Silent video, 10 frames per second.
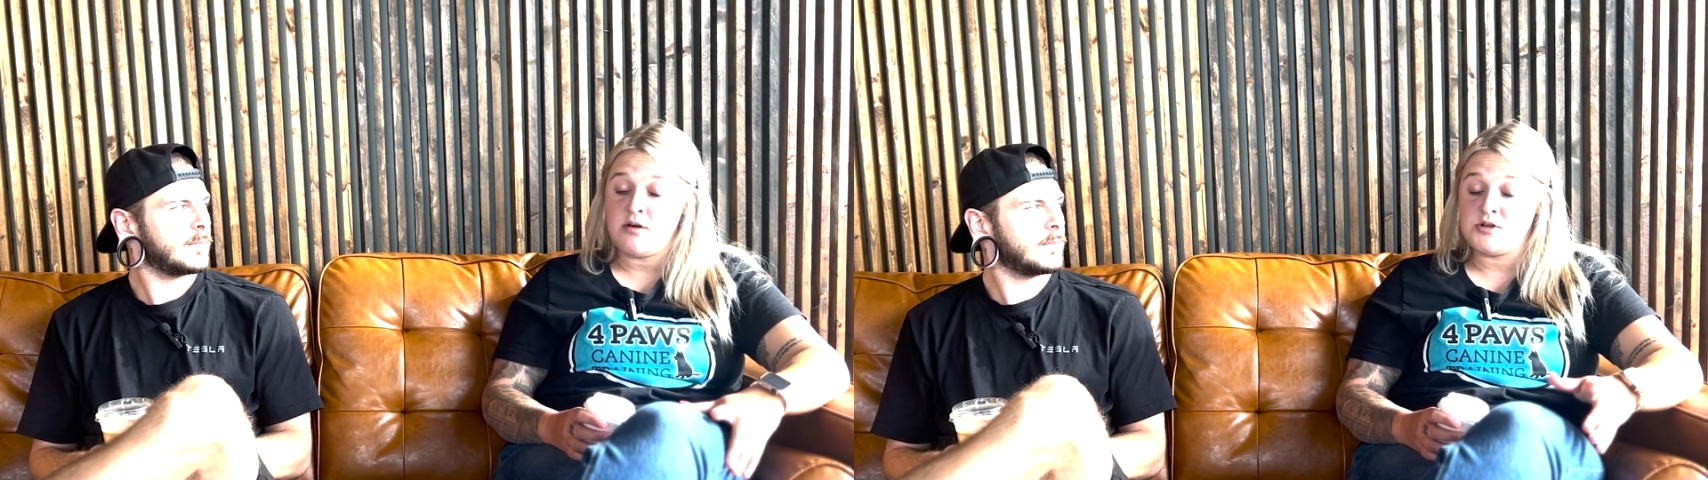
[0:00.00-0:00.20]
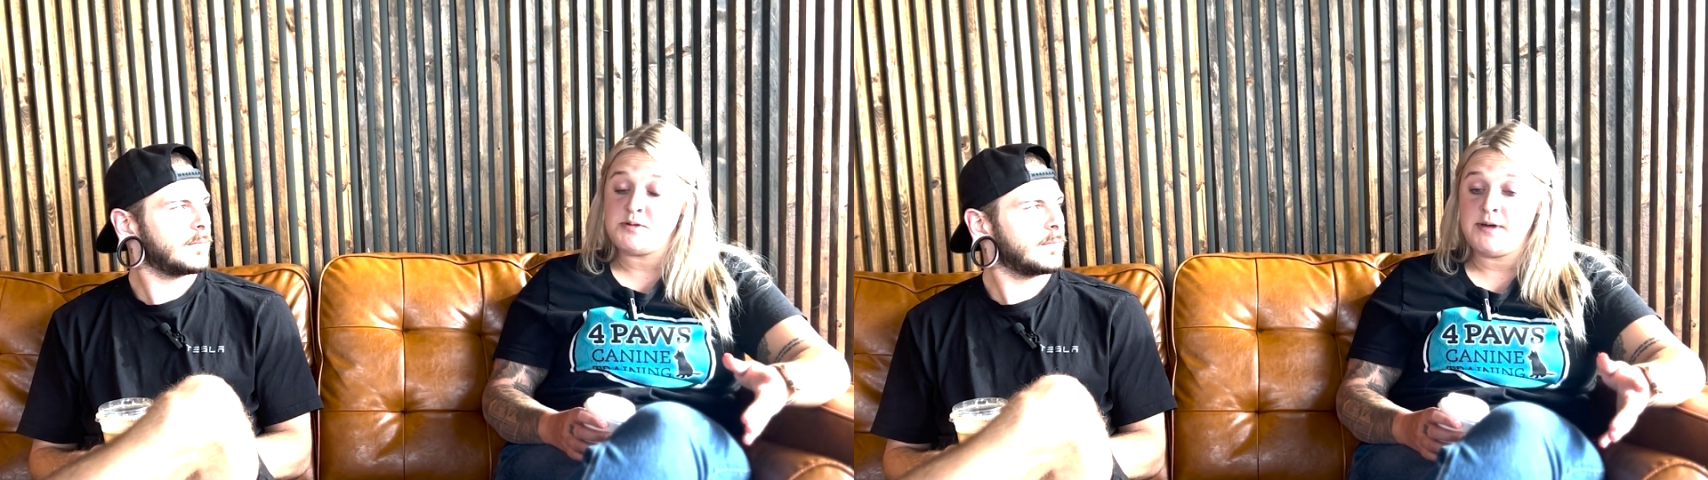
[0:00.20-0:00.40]

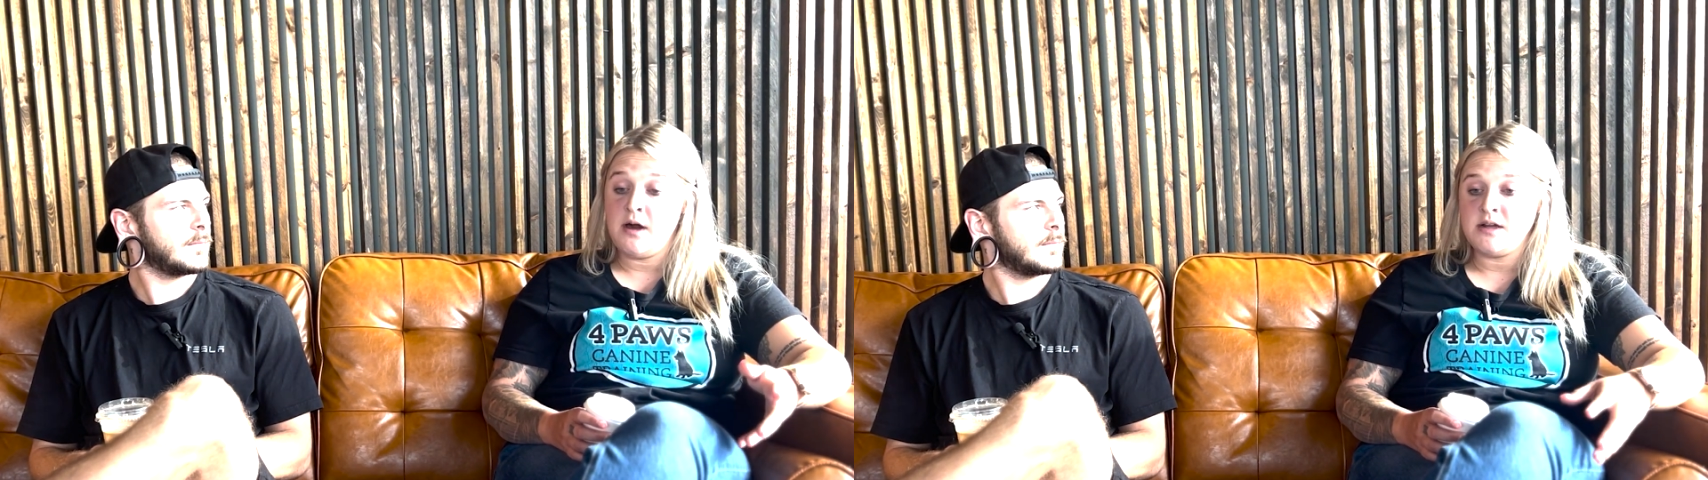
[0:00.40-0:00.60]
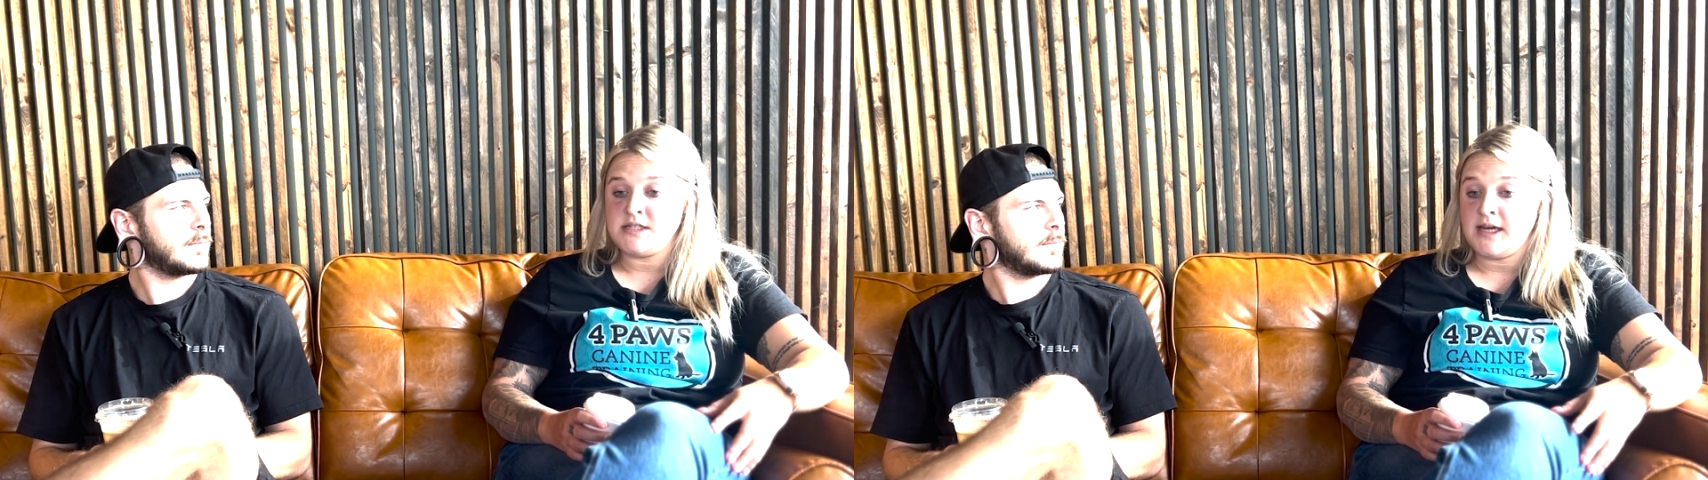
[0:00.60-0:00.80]
I'll just be
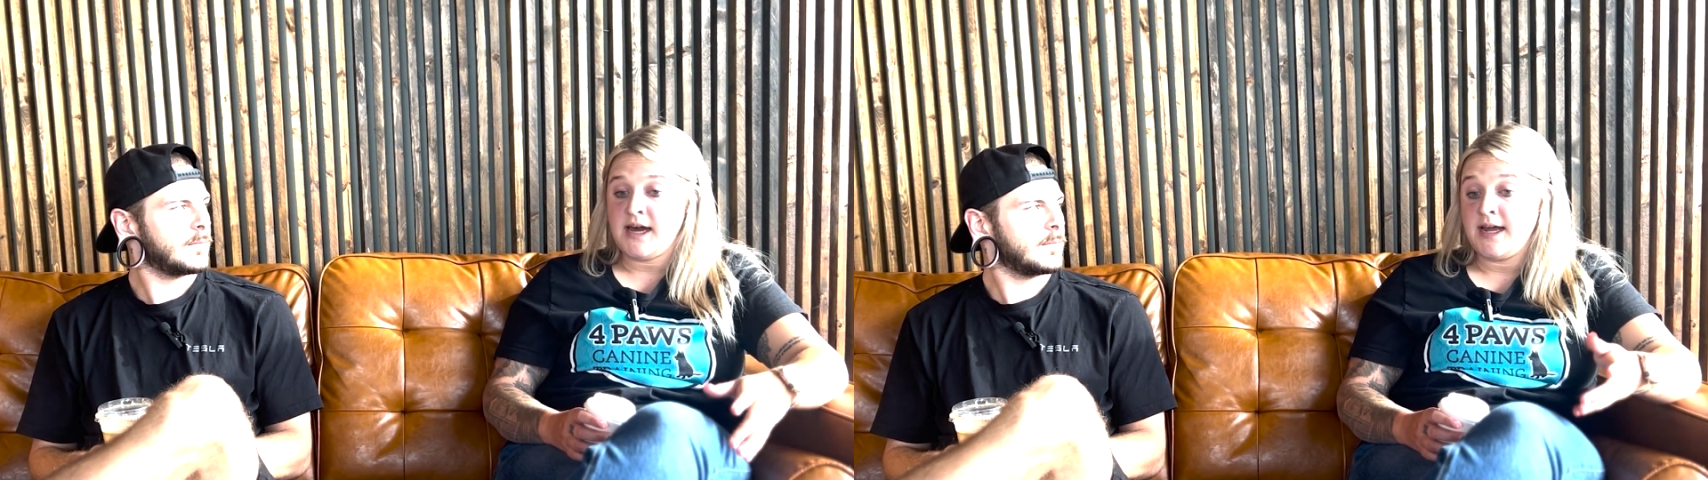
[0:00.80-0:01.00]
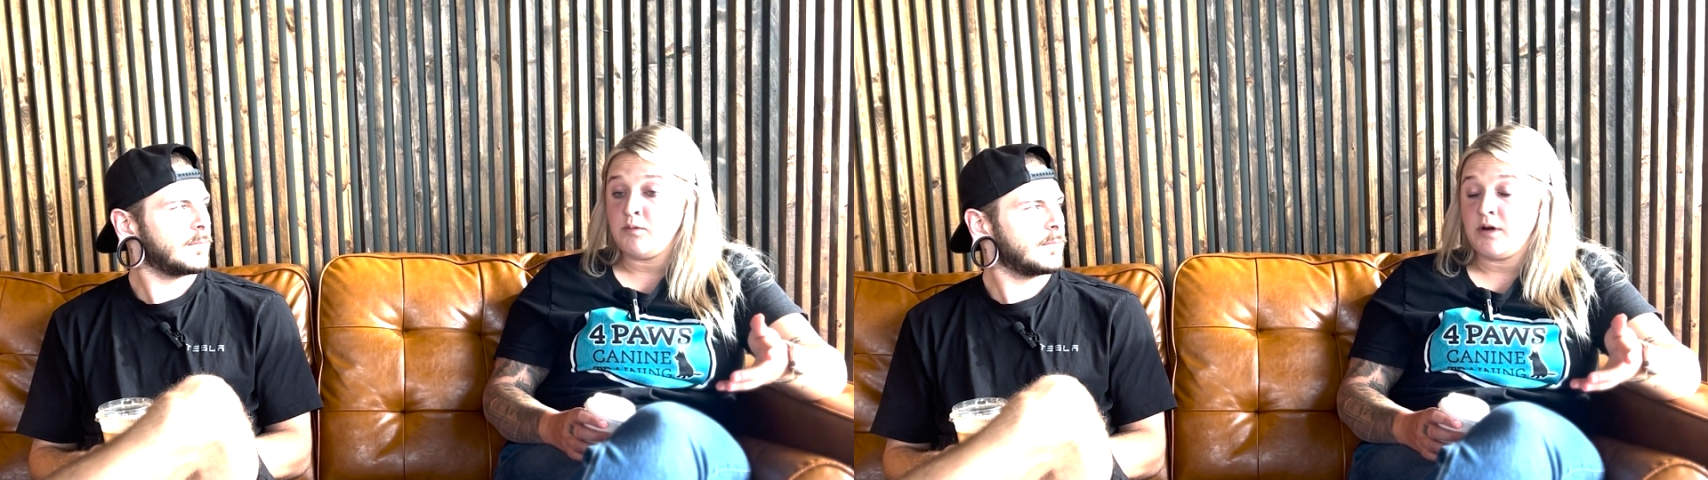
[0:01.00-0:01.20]
honest, like,
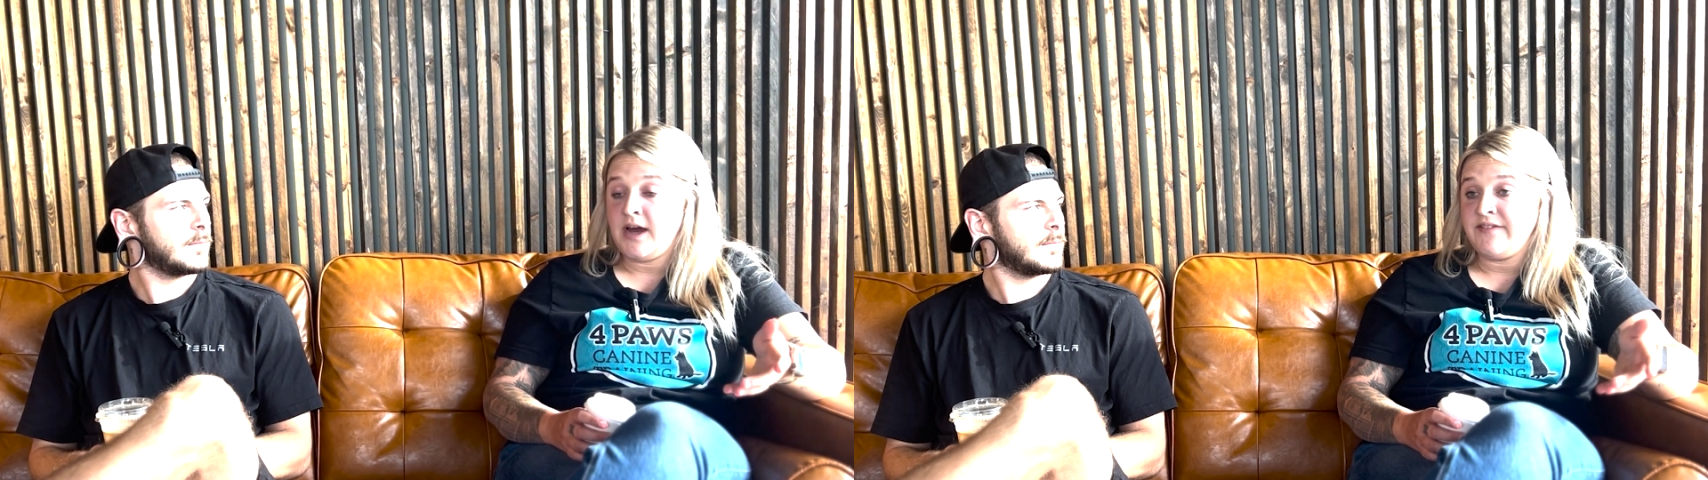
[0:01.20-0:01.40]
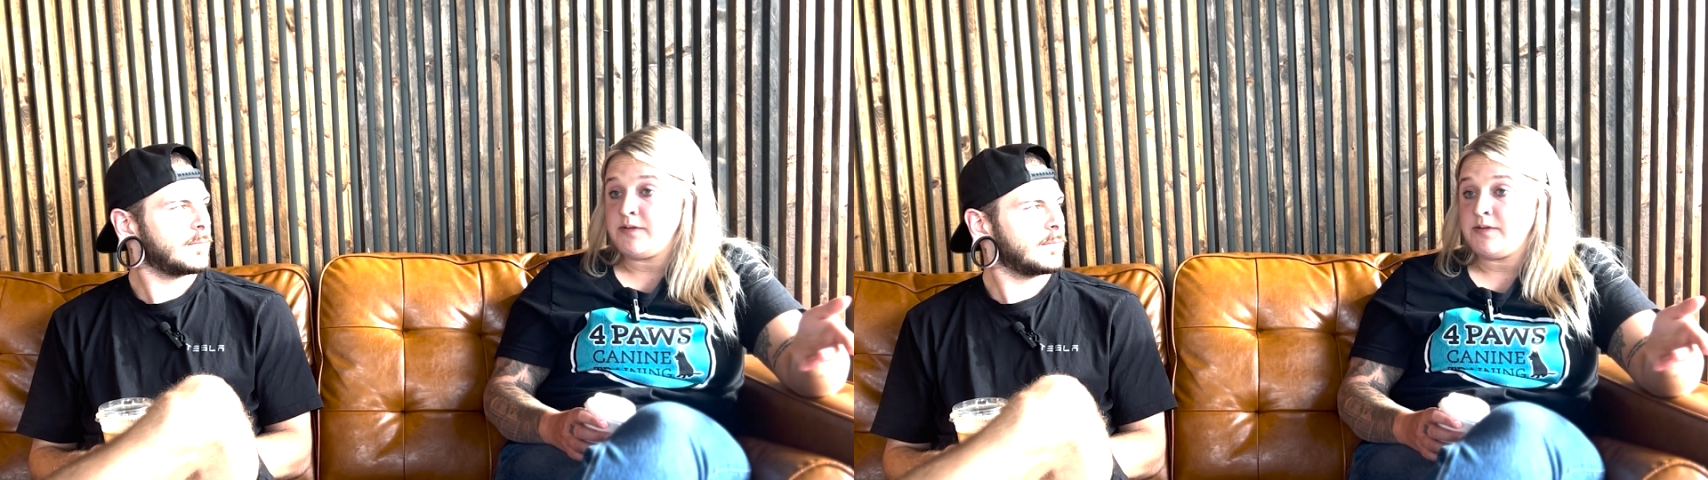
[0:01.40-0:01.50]
I didn't want to have